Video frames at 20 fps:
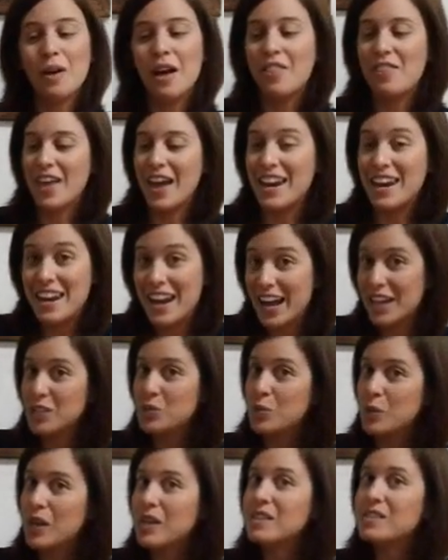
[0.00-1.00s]
in that
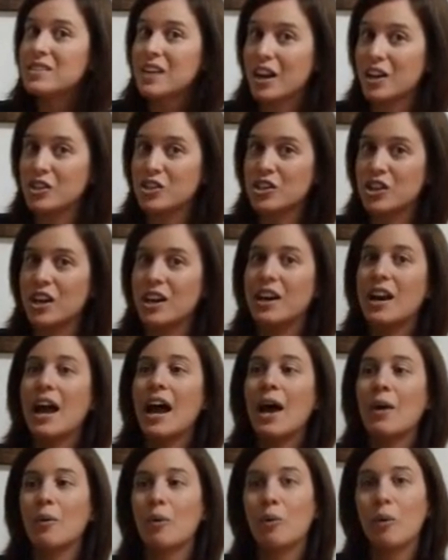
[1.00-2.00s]
next week section,
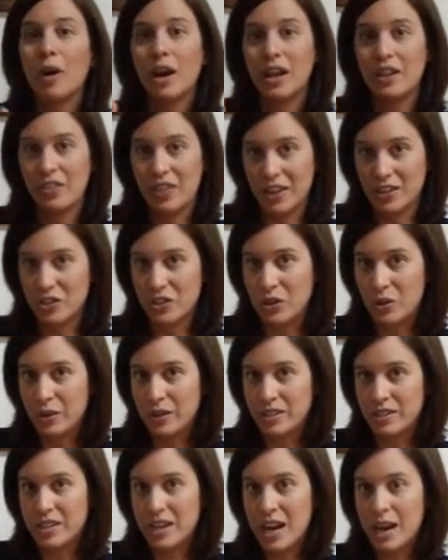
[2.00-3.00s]
I will write that
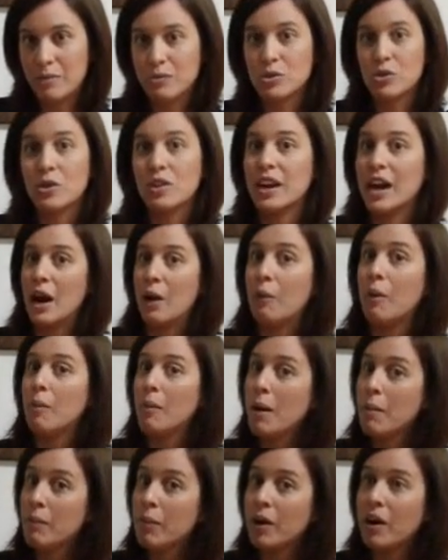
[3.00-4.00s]
student's name so that I
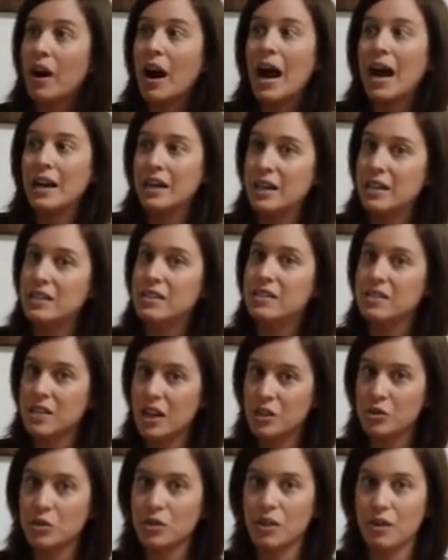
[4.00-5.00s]
remember I need to
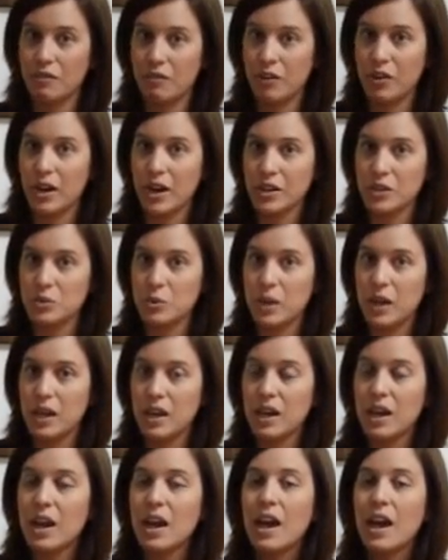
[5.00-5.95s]
schedule them for next week.